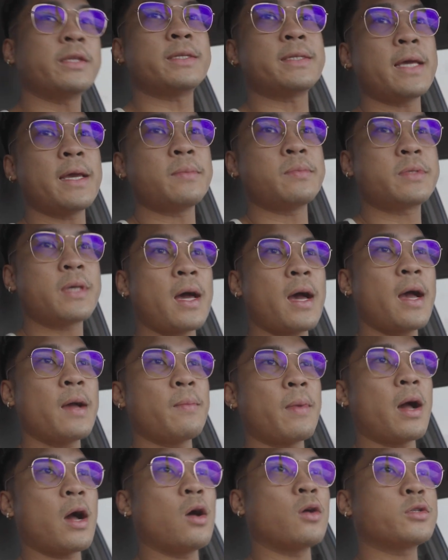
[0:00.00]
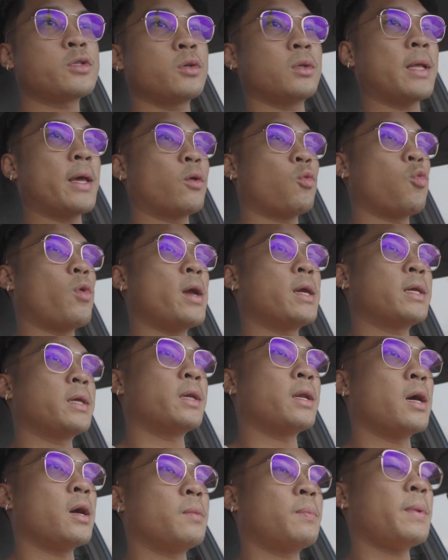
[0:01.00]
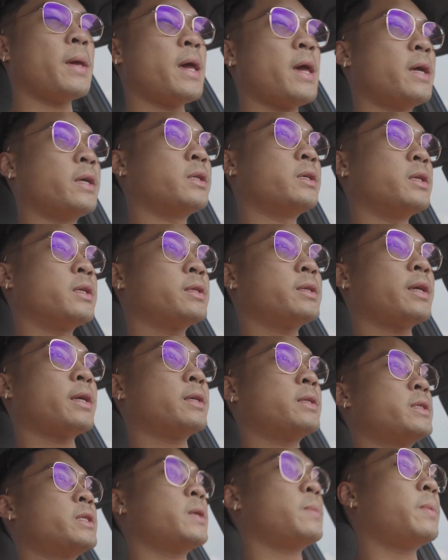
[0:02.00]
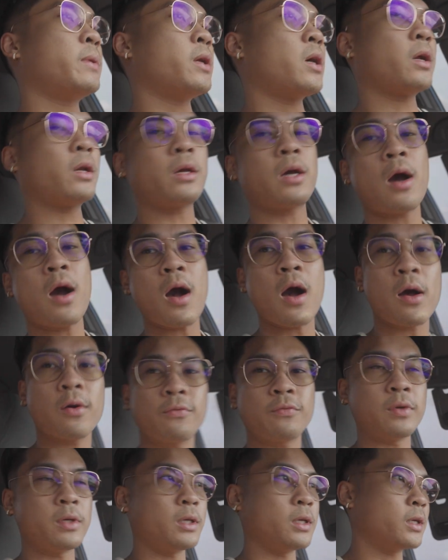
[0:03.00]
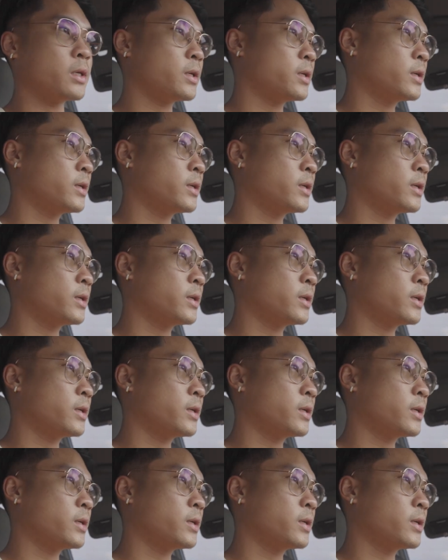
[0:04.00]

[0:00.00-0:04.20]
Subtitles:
same time, I also like waking up and just like sipping on coffee.